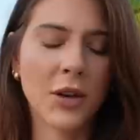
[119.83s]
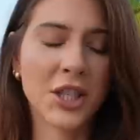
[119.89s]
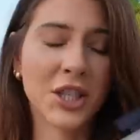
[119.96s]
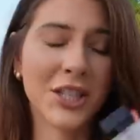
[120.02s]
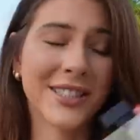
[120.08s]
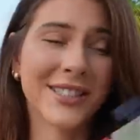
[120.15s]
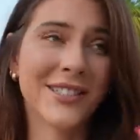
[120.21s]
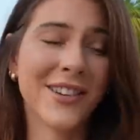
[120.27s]
which
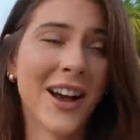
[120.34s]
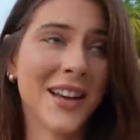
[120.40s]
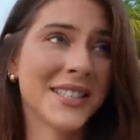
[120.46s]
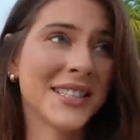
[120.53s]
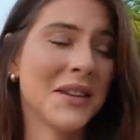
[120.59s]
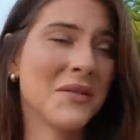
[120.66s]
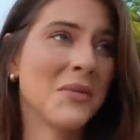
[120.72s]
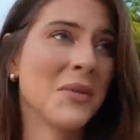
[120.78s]
does not
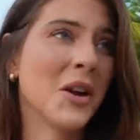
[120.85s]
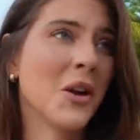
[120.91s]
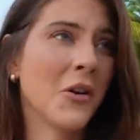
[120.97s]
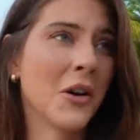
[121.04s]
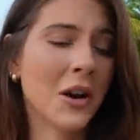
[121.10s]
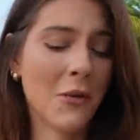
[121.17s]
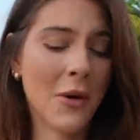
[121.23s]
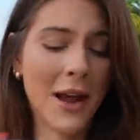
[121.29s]
seem to be
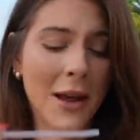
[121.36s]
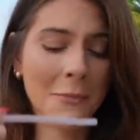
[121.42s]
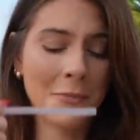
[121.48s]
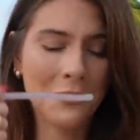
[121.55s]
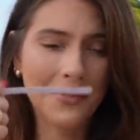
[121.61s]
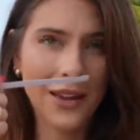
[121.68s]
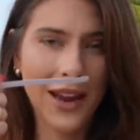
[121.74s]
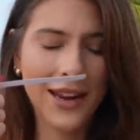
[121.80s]
going away
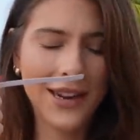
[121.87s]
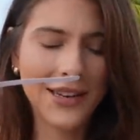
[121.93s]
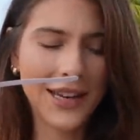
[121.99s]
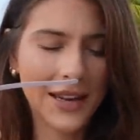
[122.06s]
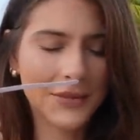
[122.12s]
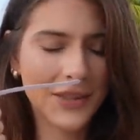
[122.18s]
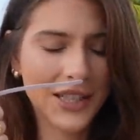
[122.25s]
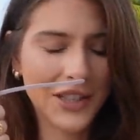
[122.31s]

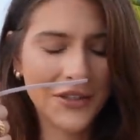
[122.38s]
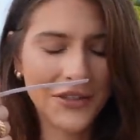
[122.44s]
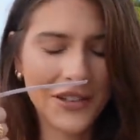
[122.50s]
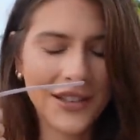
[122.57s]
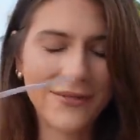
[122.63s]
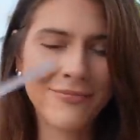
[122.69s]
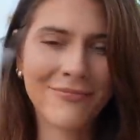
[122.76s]
anytime soon